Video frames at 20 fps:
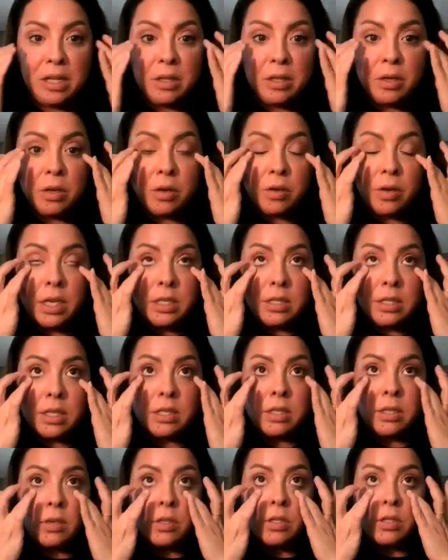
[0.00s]
a little crease
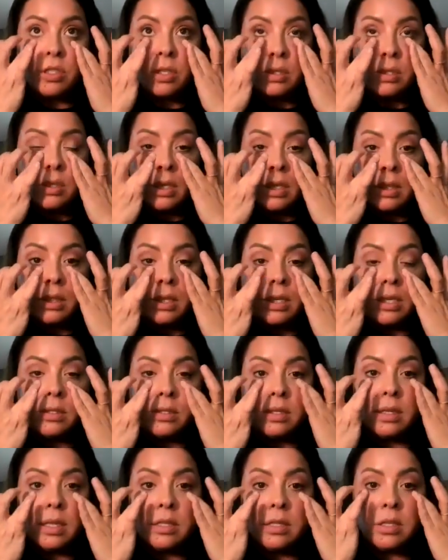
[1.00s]
because there's just
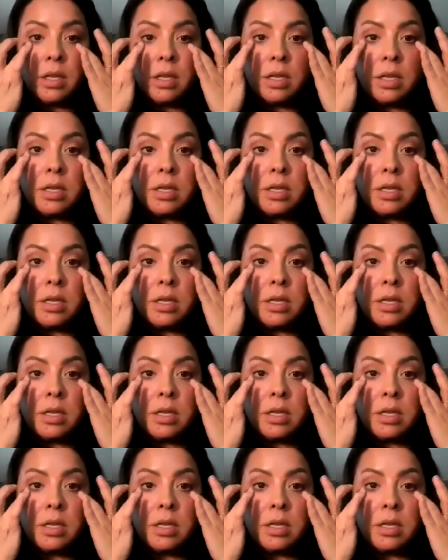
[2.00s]
this, that's all